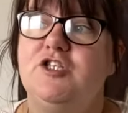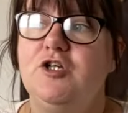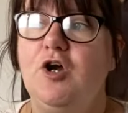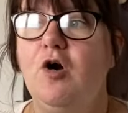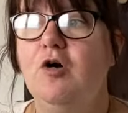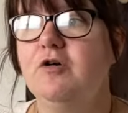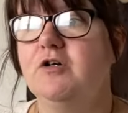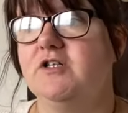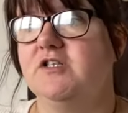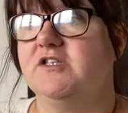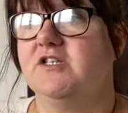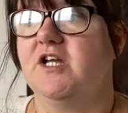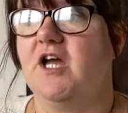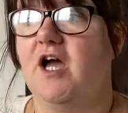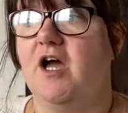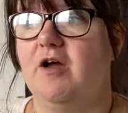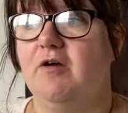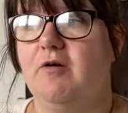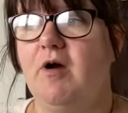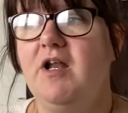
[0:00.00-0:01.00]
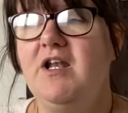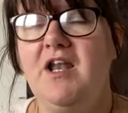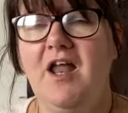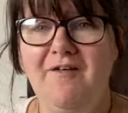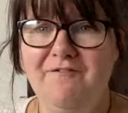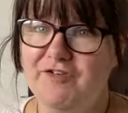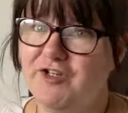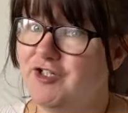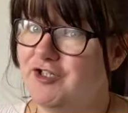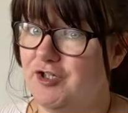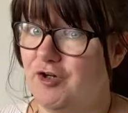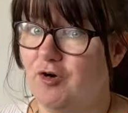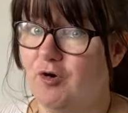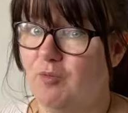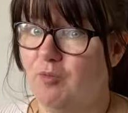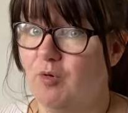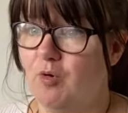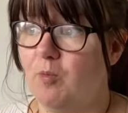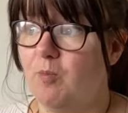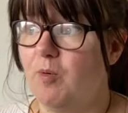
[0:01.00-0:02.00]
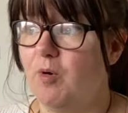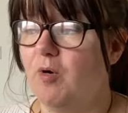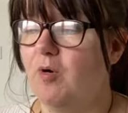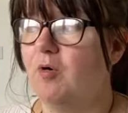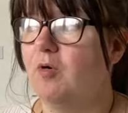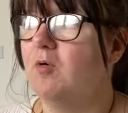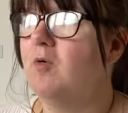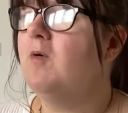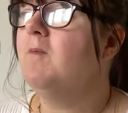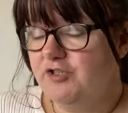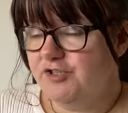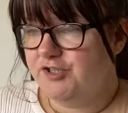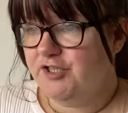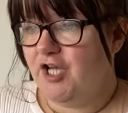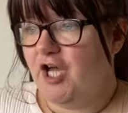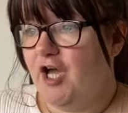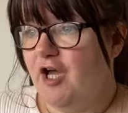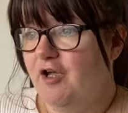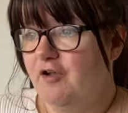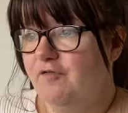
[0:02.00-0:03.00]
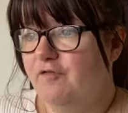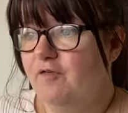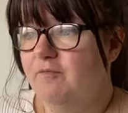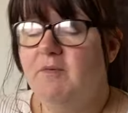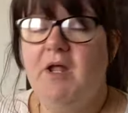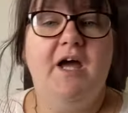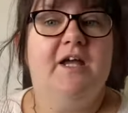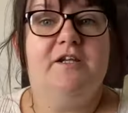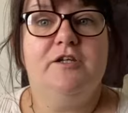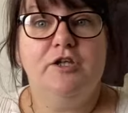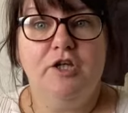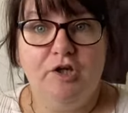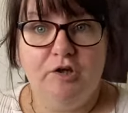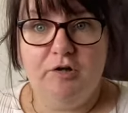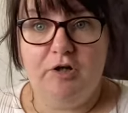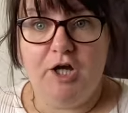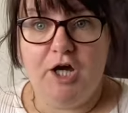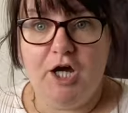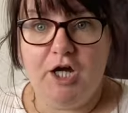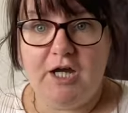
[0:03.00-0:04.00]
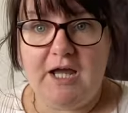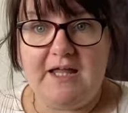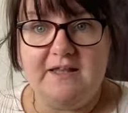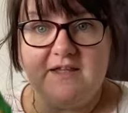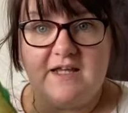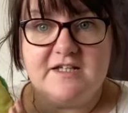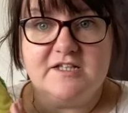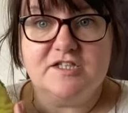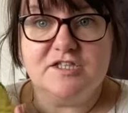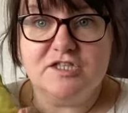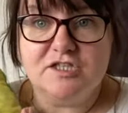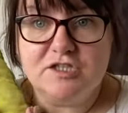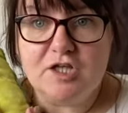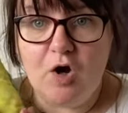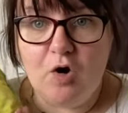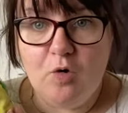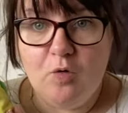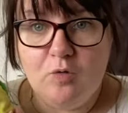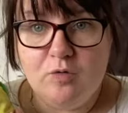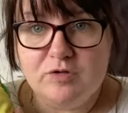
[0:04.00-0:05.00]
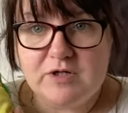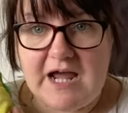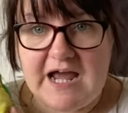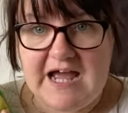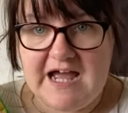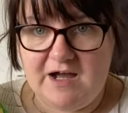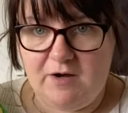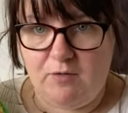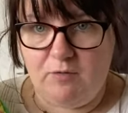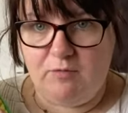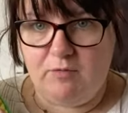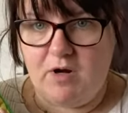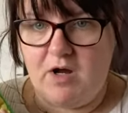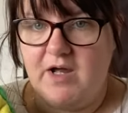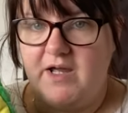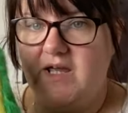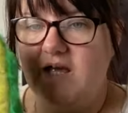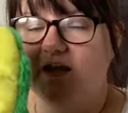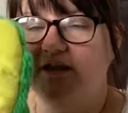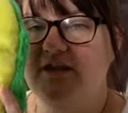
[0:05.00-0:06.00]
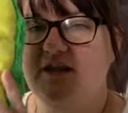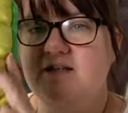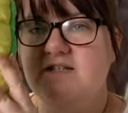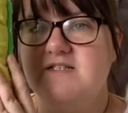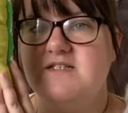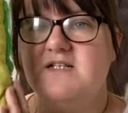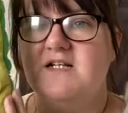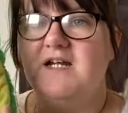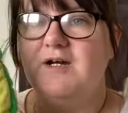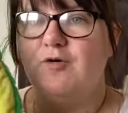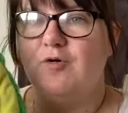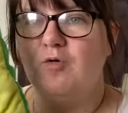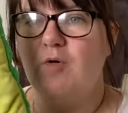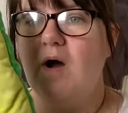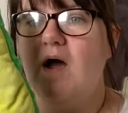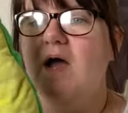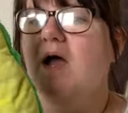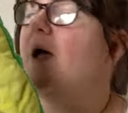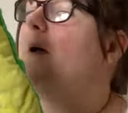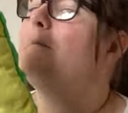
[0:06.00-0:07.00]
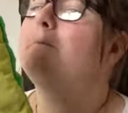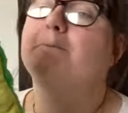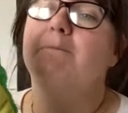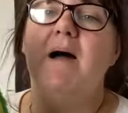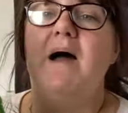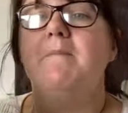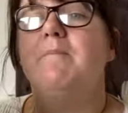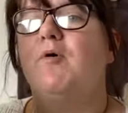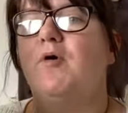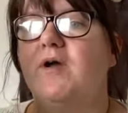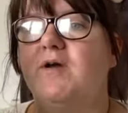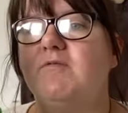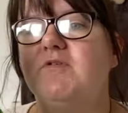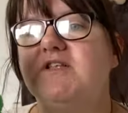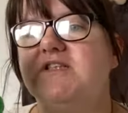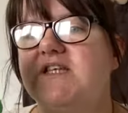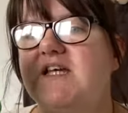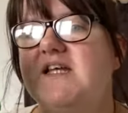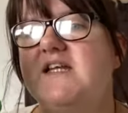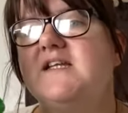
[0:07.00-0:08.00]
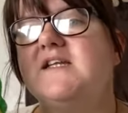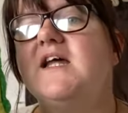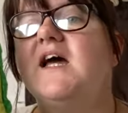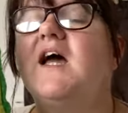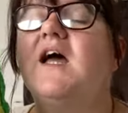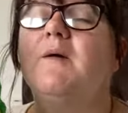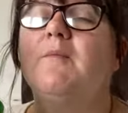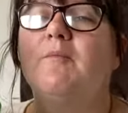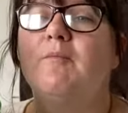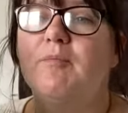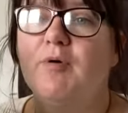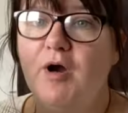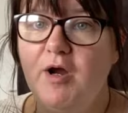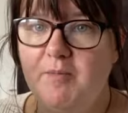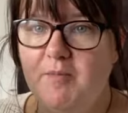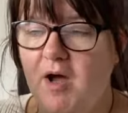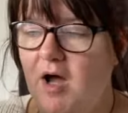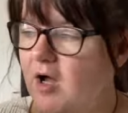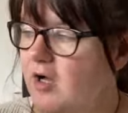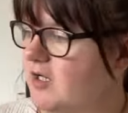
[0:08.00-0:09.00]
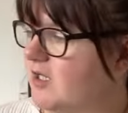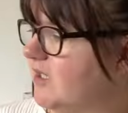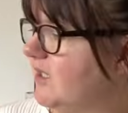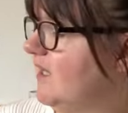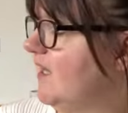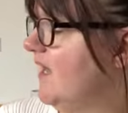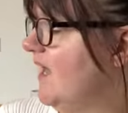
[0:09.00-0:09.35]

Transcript: yonks ago. I love a good hot water bottle. Yonks ago from like New Look, and they sold out, right? And this little bad boy was in Primark,